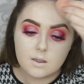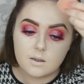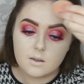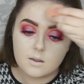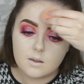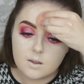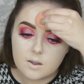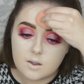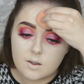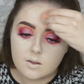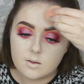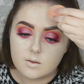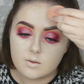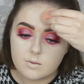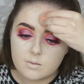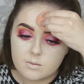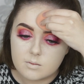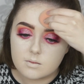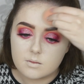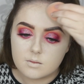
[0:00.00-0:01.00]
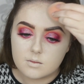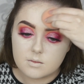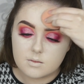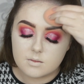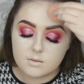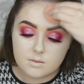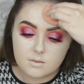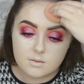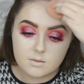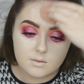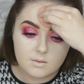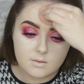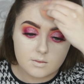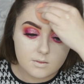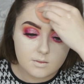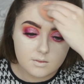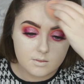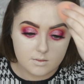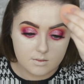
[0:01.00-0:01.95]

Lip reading: Nothing is said.